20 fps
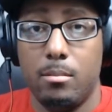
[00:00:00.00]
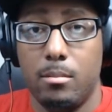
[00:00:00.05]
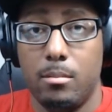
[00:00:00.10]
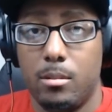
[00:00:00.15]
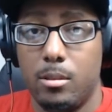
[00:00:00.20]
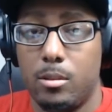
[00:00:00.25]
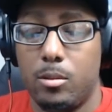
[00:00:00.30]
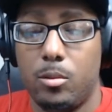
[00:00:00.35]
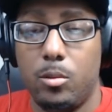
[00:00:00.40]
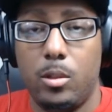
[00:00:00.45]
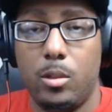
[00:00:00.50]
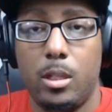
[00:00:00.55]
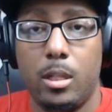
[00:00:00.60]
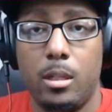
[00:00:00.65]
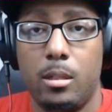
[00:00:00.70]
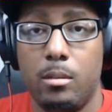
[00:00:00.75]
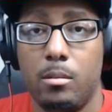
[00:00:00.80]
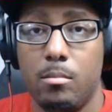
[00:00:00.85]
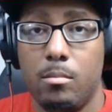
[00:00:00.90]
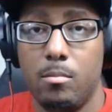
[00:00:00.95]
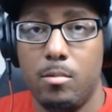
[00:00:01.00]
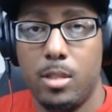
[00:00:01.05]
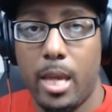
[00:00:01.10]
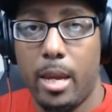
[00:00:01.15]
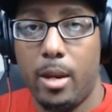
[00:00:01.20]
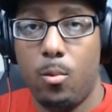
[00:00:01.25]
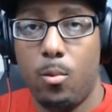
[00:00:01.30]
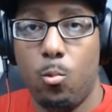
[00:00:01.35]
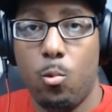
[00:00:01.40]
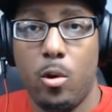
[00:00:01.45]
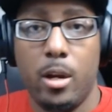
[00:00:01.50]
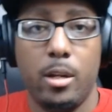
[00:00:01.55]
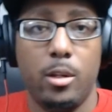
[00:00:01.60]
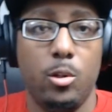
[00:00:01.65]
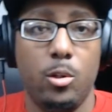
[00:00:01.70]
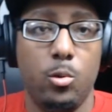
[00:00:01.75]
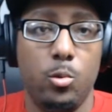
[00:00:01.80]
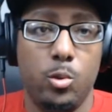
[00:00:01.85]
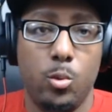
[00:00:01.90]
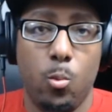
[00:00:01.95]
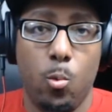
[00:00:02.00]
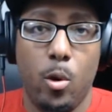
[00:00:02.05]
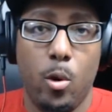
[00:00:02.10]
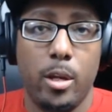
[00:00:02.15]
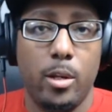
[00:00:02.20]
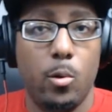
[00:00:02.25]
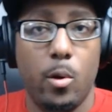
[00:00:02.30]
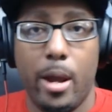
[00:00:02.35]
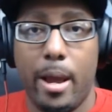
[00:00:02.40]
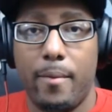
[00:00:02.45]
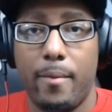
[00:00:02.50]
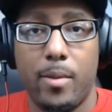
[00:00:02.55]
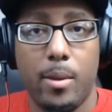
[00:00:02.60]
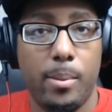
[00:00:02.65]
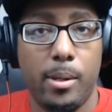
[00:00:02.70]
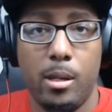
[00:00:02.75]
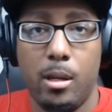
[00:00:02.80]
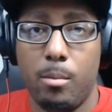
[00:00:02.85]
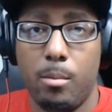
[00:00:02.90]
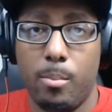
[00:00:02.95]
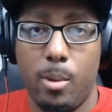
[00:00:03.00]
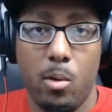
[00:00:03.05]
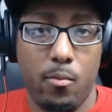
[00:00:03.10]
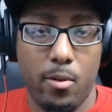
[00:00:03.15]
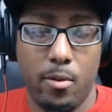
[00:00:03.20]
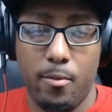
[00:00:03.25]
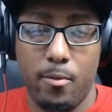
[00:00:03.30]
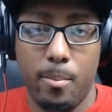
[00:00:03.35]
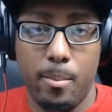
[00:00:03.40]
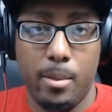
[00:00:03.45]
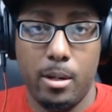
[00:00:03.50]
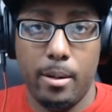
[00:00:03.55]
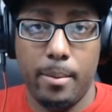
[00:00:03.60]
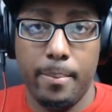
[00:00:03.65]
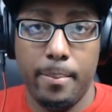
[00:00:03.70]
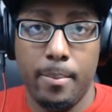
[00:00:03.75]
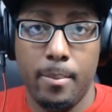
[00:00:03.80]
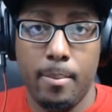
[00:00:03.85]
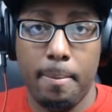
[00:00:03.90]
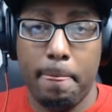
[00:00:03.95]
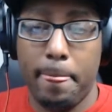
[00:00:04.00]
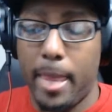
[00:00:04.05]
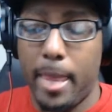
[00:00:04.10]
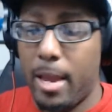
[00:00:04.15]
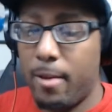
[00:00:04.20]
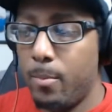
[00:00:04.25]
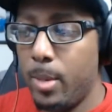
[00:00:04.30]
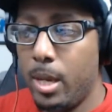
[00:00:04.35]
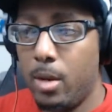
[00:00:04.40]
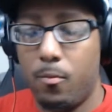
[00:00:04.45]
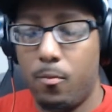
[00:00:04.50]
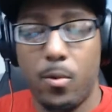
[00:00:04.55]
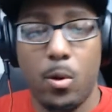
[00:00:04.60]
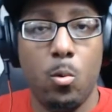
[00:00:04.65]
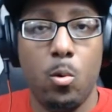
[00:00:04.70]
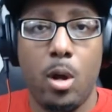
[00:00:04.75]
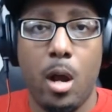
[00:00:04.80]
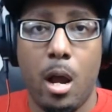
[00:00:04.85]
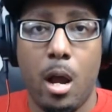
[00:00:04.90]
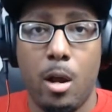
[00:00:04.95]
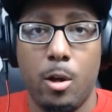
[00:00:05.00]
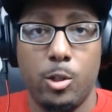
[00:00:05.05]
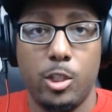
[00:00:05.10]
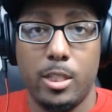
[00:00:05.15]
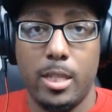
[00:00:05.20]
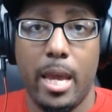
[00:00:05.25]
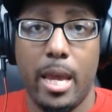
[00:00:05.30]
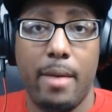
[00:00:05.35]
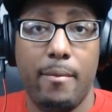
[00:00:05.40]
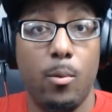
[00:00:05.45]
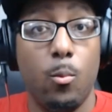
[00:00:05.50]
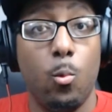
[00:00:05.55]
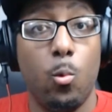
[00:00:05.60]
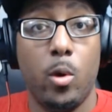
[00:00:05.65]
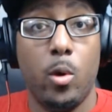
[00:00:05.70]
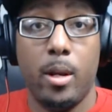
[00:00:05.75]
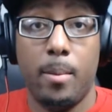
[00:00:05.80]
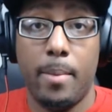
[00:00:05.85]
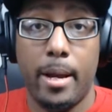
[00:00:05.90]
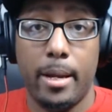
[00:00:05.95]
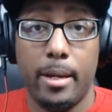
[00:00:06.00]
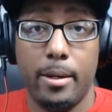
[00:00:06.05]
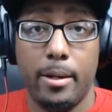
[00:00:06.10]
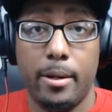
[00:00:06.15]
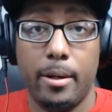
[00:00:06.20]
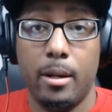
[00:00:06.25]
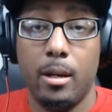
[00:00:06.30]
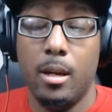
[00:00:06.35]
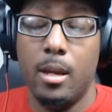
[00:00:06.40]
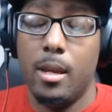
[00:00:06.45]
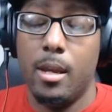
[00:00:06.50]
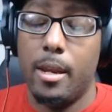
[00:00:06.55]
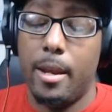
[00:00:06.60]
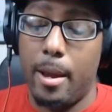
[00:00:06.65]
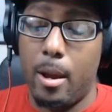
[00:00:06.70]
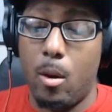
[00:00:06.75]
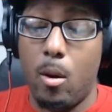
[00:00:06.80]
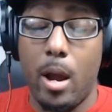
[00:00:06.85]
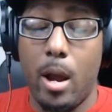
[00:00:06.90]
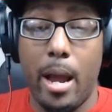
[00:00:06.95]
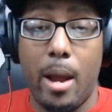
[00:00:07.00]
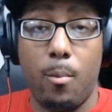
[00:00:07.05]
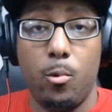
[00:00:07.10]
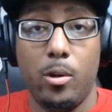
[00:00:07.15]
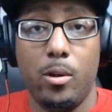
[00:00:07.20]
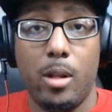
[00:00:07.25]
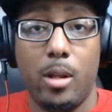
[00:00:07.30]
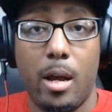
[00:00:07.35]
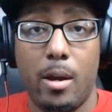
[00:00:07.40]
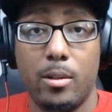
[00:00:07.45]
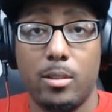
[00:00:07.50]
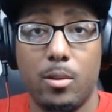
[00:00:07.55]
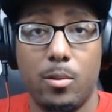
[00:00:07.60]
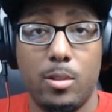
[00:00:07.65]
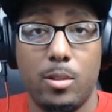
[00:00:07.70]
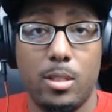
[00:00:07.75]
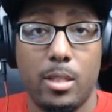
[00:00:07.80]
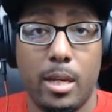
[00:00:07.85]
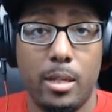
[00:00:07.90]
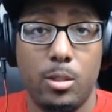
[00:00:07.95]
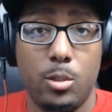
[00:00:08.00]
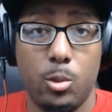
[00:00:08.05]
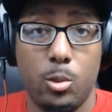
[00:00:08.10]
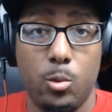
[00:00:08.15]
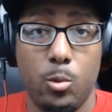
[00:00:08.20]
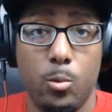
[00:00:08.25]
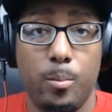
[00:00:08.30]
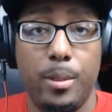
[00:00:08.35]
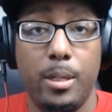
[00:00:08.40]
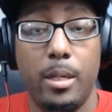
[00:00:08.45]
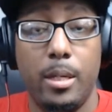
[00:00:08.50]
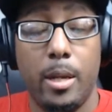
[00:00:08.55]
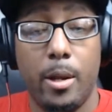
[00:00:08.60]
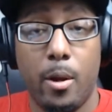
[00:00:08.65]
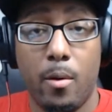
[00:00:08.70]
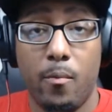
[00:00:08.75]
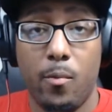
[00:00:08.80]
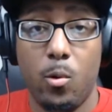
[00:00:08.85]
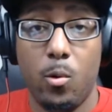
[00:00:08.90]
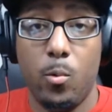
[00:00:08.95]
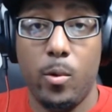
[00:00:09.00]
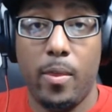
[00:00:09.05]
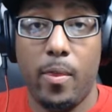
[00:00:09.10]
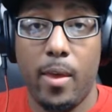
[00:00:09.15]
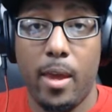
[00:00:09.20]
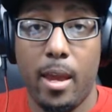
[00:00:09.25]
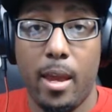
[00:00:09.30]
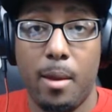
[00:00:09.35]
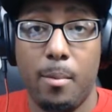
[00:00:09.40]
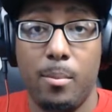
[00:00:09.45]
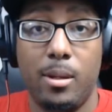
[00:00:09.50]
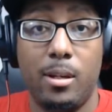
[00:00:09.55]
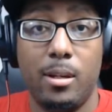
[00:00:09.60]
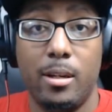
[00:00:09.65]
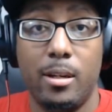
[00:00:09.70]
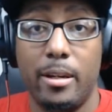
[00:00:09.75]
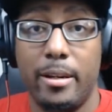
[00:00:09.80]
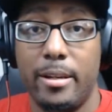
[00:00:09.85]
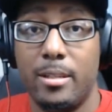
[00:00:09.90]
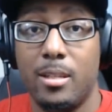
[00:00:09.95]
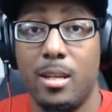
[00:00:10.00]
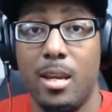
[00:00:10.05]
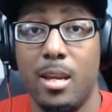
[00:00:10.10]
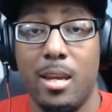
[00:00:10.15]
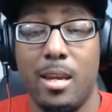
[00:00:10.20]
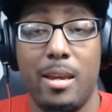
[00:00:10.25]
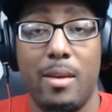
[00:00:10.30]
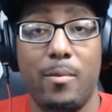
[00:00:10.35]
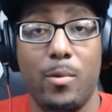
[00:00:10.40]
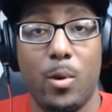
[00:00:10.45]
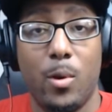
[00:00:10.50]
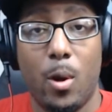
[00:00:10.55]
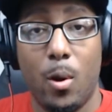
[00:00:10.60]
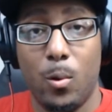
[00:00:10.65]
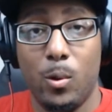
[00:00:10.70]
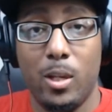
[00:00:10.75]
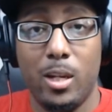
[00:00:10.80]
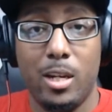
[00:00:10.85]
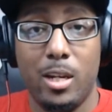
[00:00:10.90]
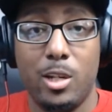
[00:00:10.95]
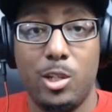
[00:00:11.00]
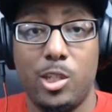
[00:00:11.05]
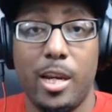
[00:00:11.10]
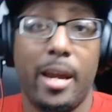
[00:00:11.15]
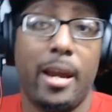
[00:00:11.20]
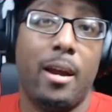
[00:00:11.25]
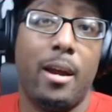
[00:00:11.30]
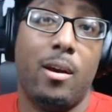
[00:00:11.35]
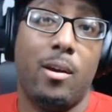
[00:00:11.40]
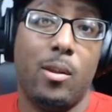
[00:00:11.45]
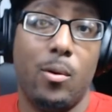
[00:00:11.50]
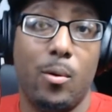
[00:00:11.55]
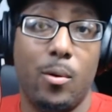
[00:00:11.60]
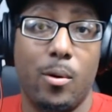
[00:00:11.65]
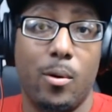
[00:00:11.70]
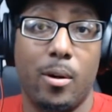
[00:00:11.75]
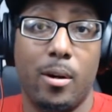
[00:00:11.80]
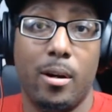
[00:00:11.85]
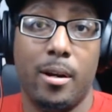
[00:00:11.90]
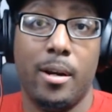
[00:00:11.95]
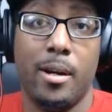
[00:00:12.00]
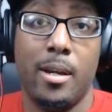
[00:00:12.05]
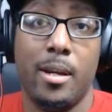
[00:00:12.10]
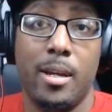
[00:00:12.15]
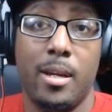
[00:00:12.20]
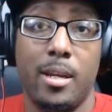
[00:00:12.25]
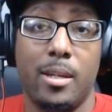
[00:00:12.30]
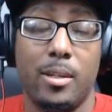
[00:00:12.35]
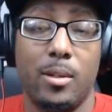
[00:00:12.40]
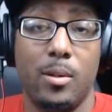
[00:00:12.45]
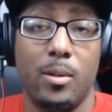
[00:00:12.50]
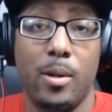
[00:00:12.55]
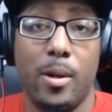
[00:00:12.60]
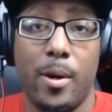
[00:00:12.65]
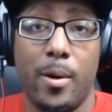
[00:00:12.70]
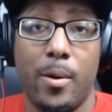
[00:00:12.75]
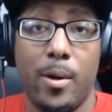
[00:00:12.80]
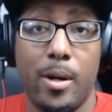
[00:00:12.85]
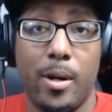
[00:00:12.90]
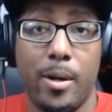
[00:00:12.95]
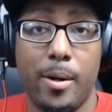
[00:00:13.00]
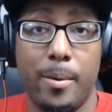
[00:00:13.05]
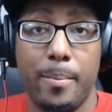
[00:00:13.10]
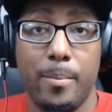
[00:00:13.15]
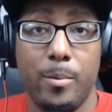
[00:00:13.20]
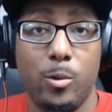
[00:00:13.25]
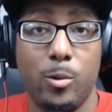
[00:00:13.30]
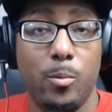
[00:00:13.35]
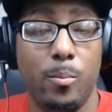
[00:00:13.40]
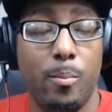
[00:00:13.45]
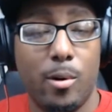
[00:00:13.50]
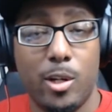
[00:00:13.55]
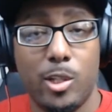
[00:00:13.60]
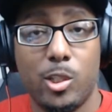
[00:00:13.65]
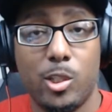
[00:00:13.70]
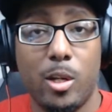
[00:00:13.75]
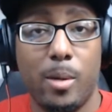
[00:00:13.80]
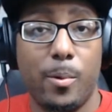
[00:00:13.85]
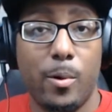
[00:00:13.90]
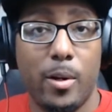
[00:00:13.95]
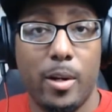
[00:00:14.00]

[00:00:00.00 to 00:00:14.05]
you can take one, use one. You don't have to plug both of them up. I've made a phone call just having one in my ear. Now, I will also say to be careful with that, because if you're holding the child, or you brush up, or